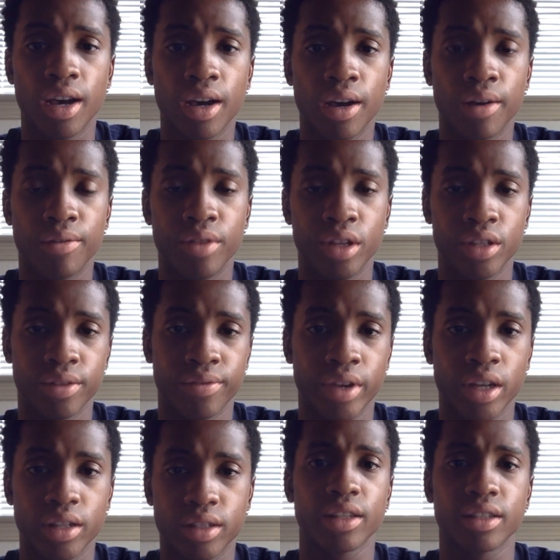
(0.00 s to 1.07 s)
of these
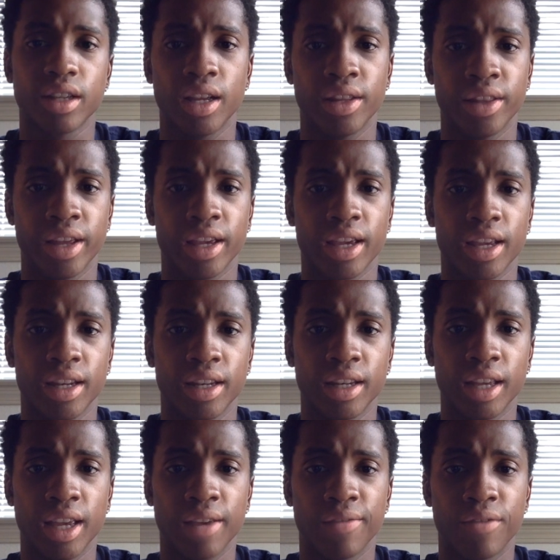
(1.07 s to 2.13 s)
events, and they
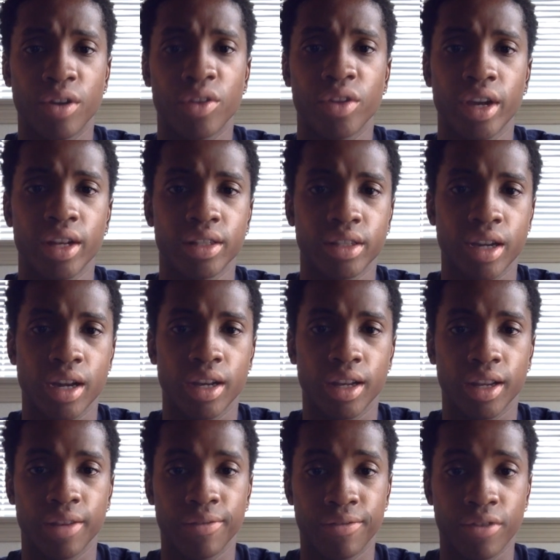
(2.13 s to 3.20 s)
can give further insight
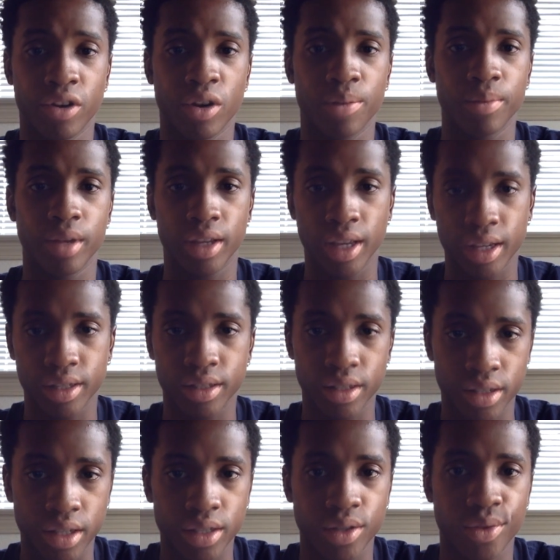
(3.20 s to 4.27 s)
and confirm that yes,
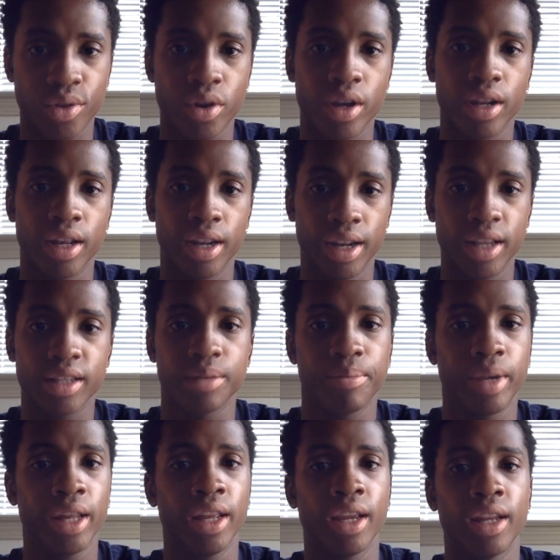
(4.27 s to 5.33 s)
this is a threat and it is
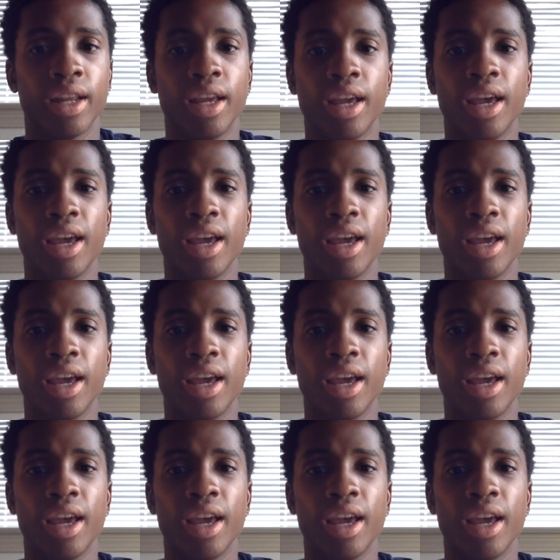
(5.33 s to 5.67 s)
immediate